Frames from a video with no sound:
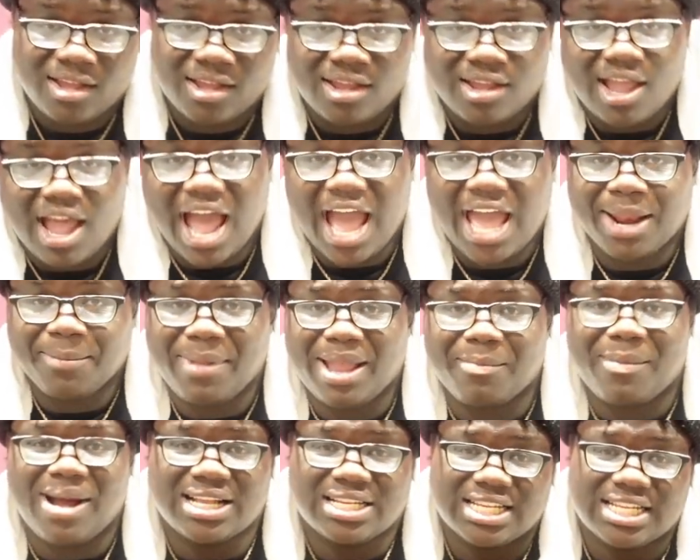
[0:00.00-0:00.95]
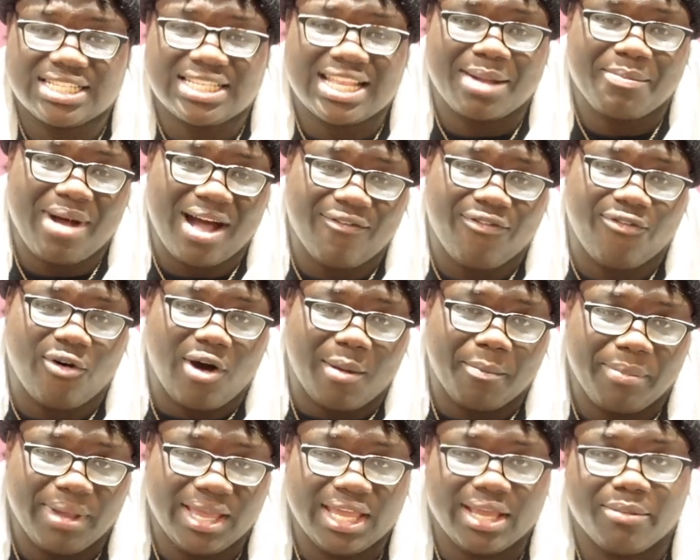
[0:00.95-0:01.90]
So I didn't make my. It's not my fault.
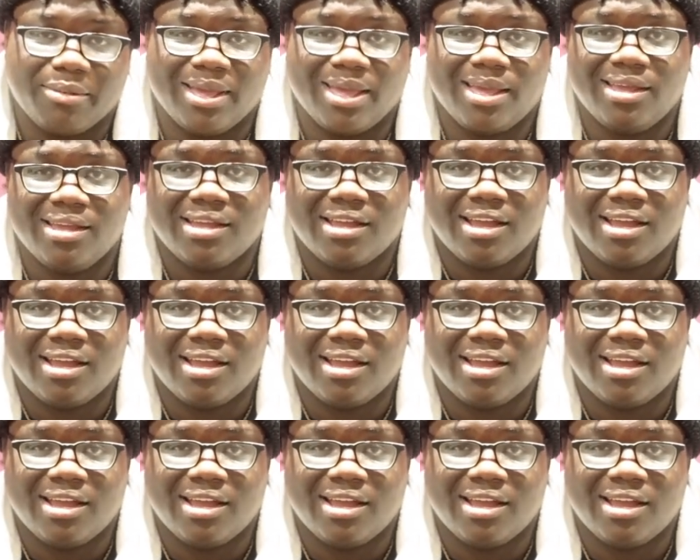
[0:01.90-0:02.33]
I'm big, man.